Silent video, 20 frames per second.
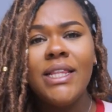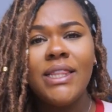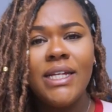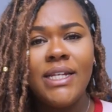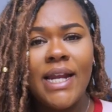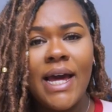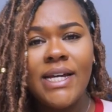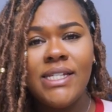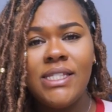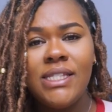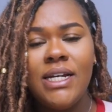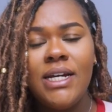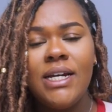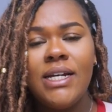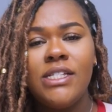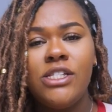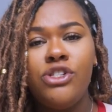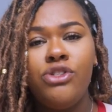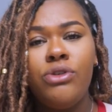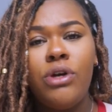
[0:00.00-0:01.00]
The next thing
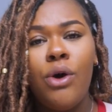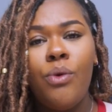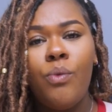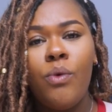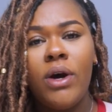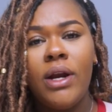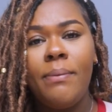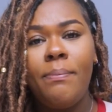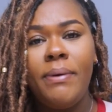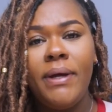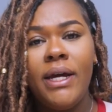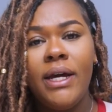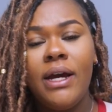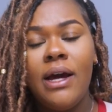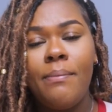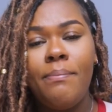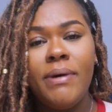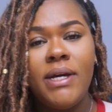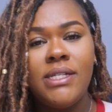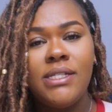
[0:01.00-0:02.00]
is, you don't want to pick
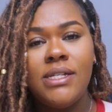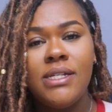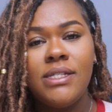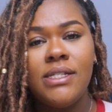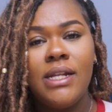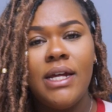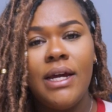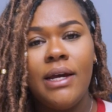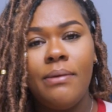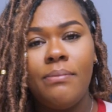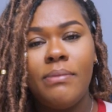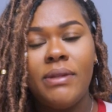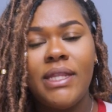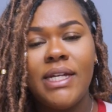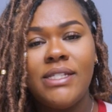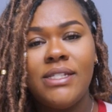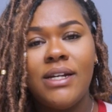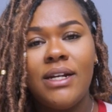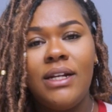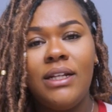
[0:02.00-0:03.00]
a business name
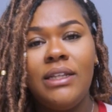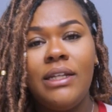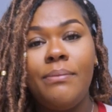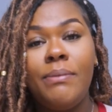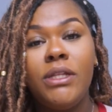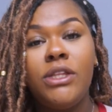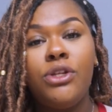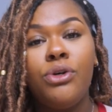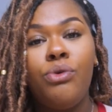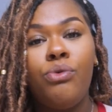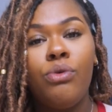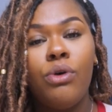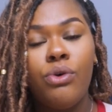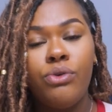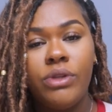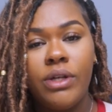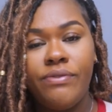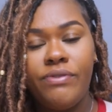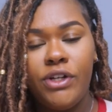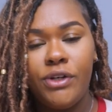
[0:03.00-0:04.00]
that's going to limit the
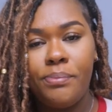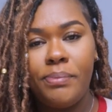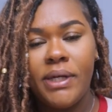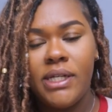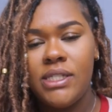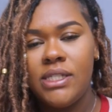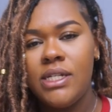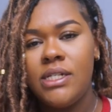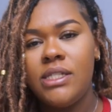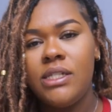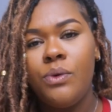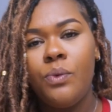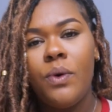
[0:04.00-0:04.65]
growth of your business.